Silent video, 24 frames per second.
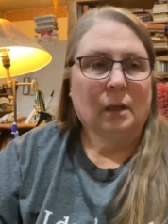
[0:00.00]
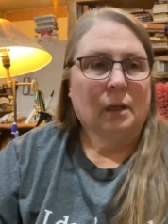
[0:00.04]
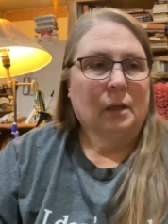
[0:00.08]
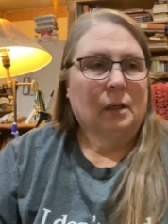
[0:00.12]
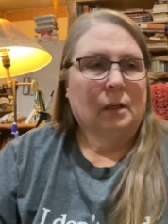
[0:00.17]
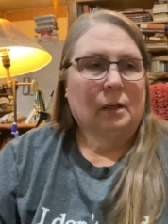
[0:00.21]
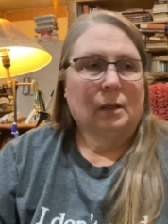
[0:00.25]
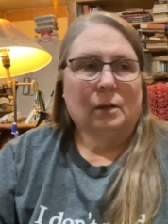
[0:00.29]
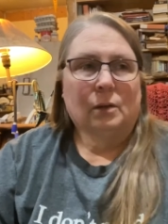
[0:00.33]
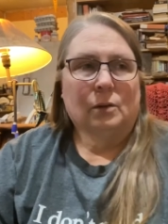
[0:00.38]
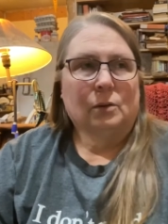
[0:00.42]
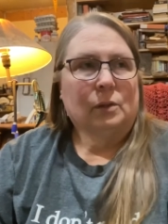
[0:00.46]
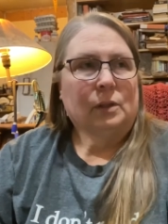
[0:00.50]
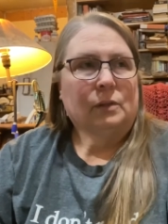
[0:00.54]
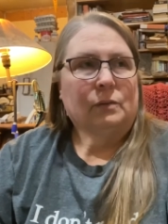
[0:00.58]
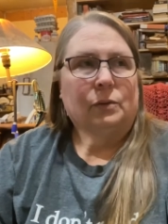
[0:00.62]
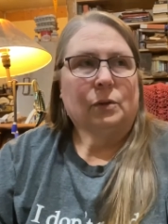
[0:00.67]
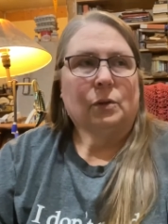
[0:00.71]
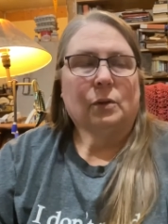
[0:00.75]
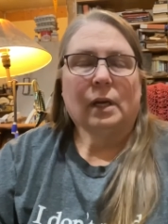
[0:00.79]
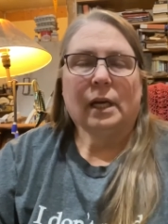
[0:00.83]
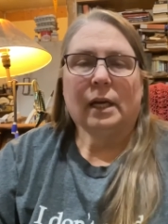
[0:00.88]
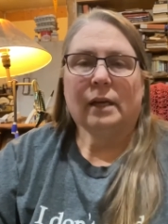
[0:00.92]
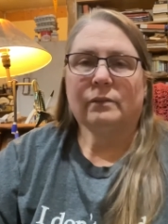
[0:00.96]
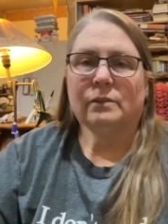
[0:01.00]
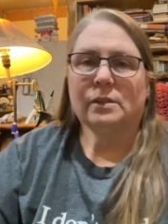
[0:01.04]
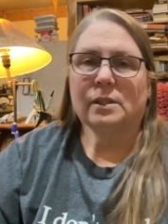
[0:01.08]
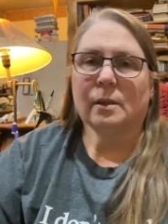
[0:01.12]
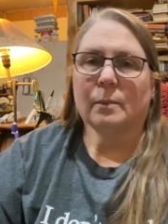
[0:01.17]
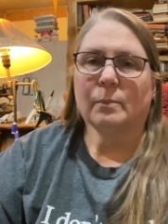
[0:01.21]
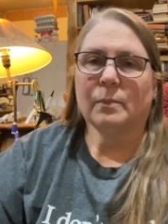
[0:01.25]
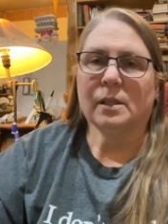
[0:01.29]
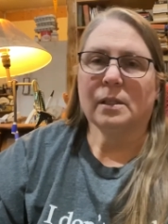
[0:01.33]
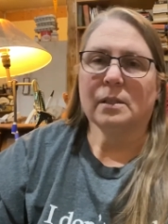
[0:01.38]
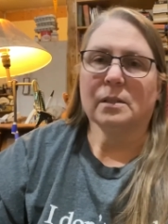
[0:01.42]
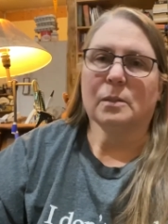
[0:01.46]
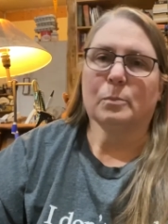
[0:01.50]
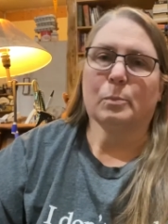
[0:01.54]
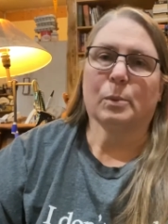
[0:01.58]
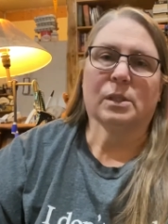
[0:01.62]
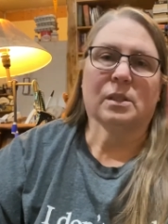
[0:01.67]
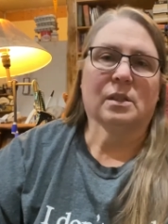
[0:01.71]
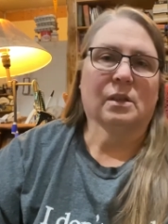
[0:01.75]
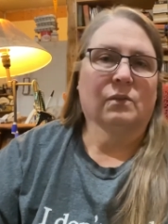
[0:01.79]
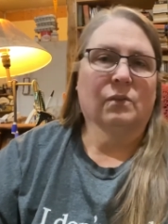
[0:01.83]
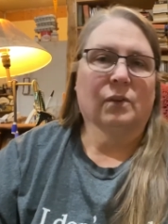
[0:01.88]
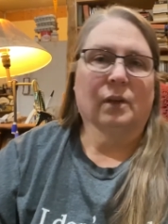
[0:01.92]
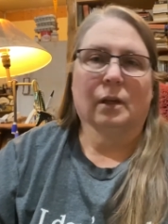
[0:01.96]
You know, if you have something
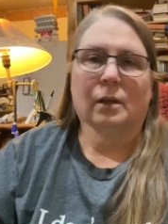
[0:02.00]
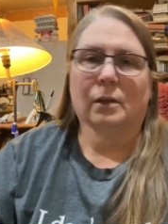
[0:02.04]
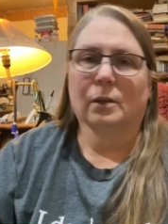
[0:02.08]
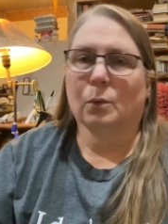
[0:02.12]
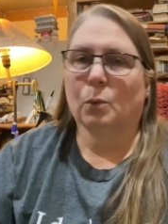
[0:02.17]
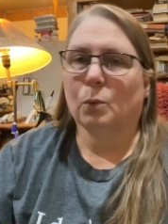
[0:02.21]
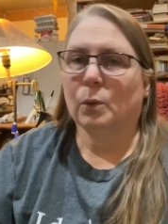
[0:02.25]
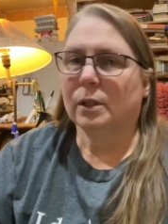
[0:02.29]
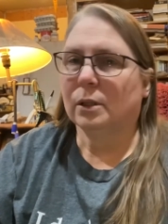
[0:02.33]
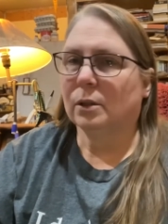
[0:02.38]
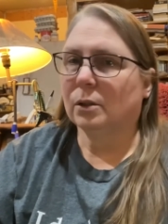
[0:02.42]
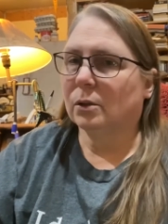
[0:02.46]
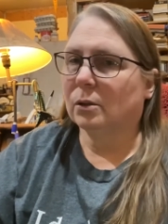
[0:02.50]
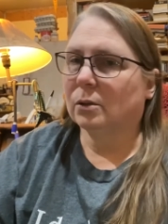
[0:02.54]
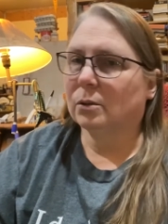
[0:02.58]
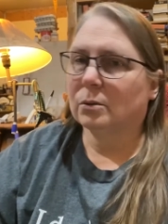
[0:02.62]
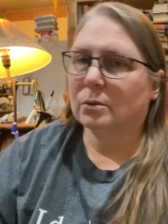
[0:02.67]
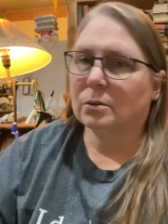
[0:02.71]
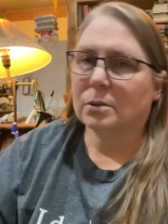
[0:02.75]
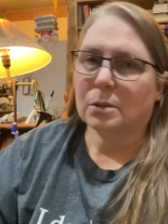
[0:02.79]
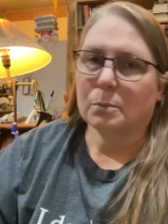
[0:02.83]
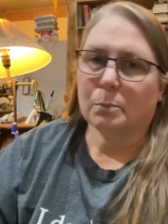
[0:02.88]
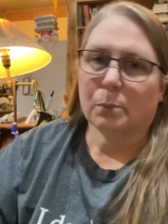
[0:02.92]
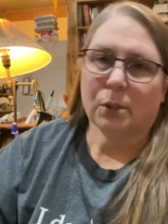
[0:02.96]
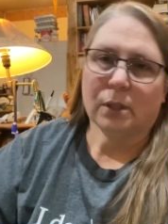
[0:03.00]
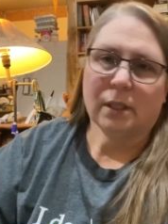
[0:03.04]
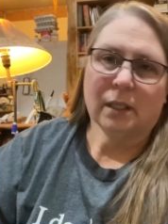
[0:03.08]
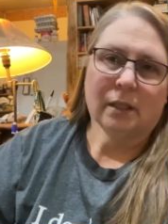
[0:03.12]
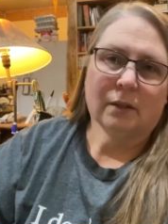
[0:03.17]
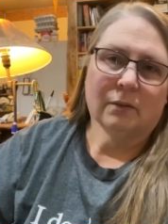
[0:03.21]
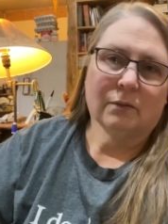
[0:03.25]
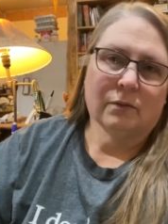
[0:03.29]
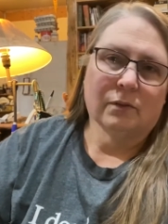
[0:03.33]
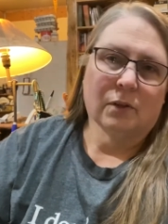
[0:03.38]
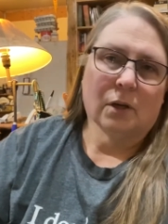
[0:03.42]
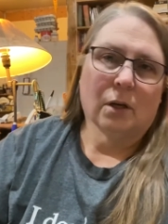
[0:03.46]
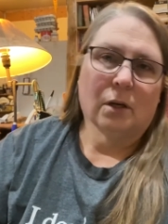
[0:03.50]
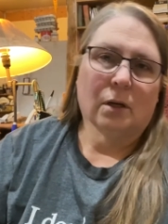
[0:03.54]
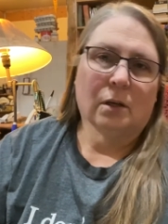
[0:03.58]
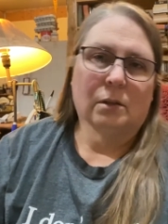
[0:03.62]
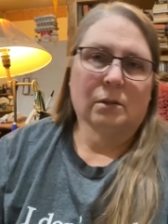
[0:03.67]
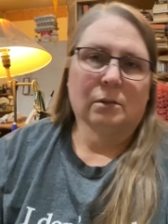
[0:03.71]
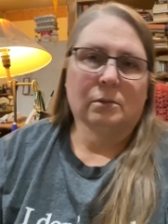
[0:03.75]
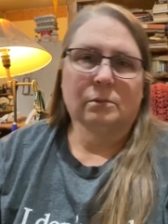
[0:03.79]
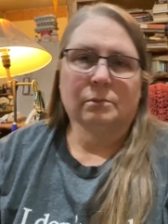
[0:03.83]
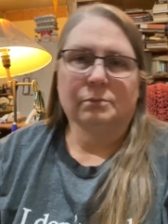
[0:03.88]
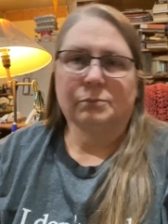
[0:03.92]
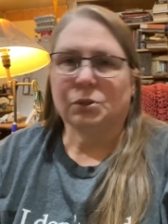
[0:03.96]
specific in the winter, spring,
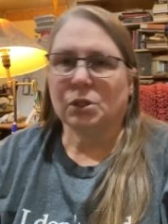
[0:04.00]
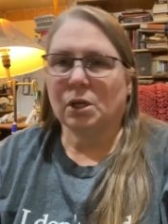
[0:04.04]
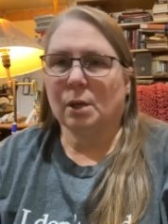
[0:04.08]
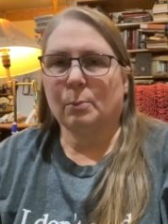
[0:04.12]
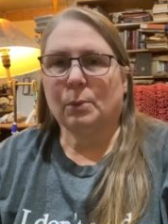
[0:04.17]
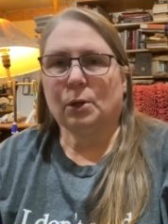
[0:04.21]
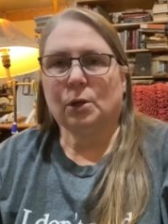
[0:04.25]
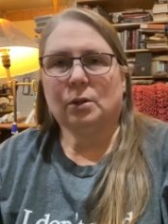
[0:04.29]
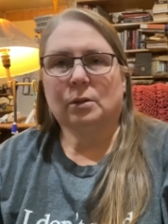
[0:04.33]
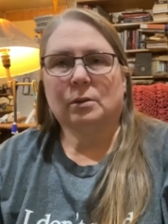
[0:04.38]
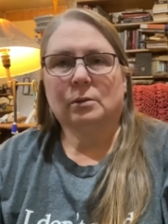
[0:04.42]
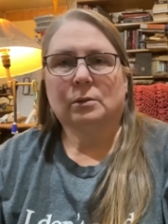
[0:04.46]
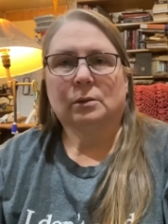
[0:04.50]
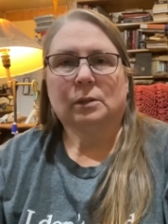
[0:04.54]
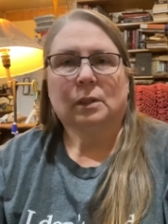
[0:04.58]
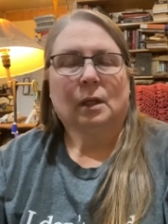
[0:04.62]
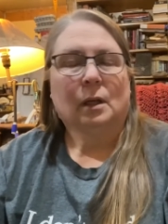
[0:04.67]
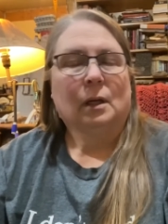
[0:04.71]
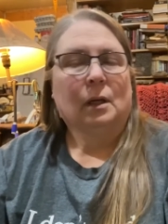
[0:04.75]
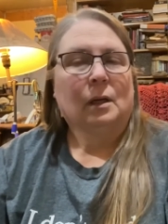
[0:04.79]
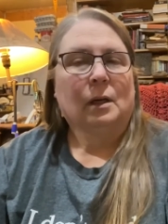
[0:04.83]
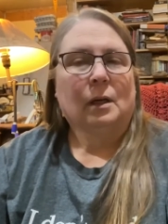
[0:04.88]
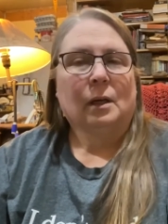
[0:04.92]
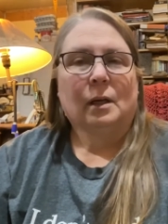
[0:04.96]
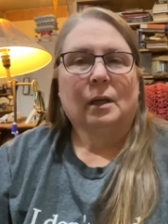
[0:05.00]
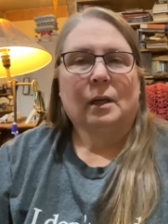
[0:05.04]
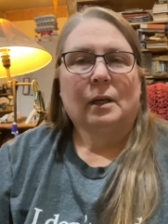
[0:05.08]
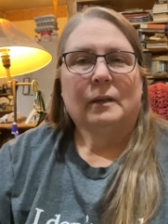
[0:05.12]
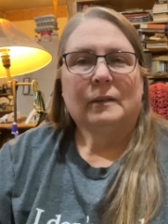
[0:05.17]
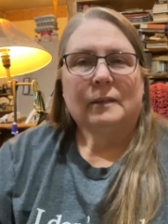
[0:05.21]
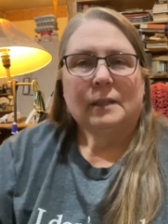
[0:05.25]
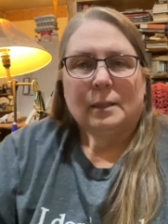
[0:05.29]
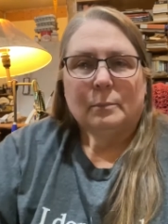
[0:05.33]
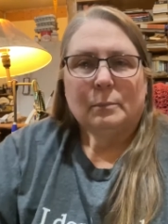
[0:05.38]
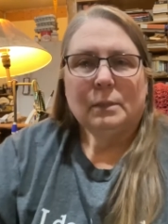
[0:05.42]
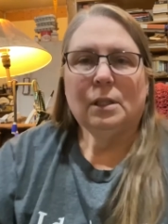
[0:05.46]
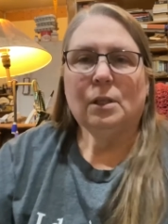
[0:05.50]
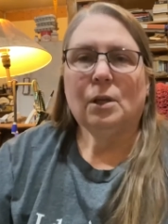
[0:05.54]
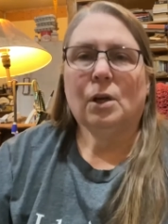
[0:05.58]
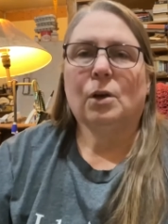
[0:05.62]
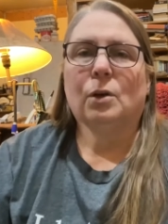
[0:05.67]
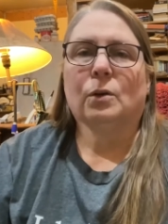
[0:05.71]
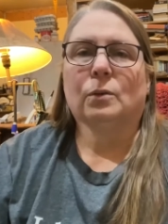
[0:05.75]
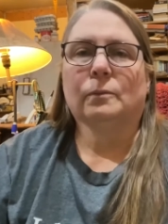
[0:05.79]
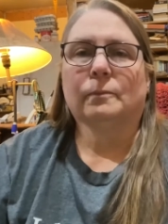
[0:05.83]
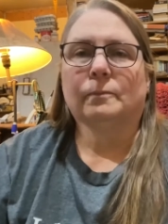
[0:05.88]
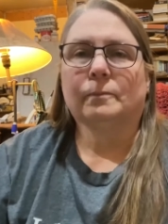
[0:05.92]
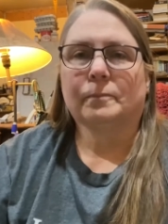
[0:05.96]
fall, summer, let me
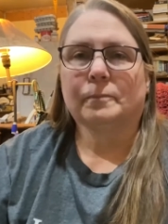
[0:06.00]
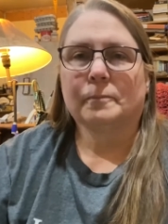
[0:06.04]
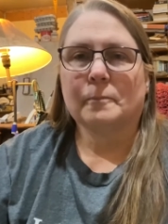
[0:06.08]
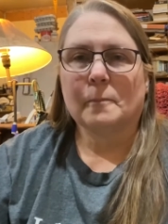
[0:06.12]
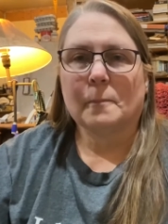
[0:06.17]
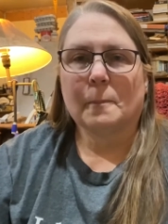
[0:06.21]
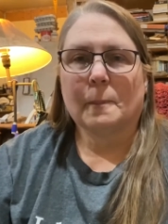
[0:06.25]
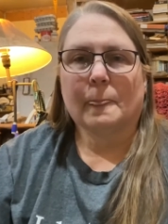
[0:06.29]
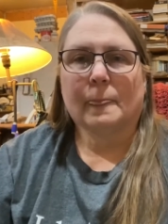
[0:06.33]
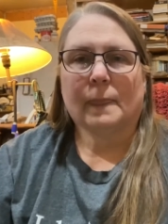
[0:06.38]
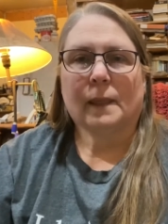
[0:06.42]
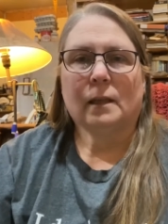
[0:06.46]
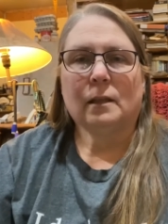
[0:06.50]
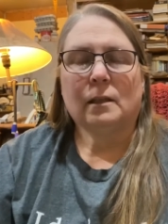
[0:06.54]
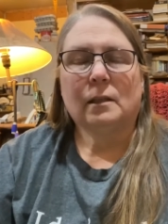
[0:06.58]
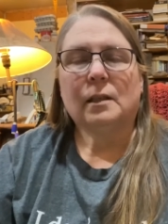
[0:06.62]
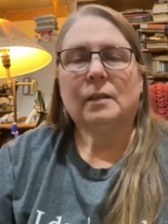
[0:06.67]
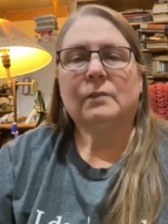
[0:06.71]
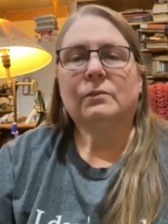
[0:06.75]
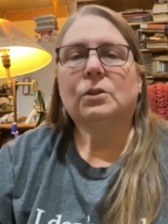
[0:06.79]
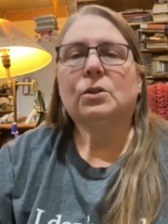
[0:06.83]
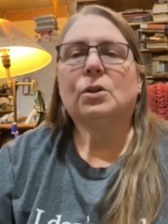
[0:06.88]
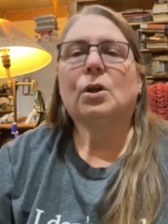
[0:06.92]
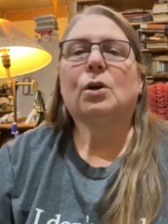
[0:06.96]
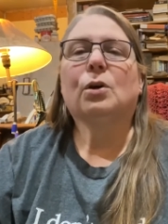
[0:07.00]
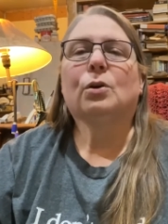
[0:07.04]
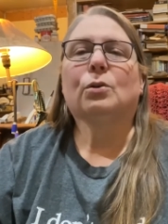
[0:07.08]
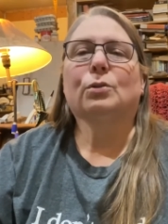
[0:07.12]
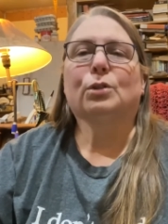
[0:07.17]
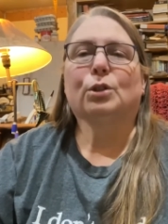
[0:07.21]
know. You never know.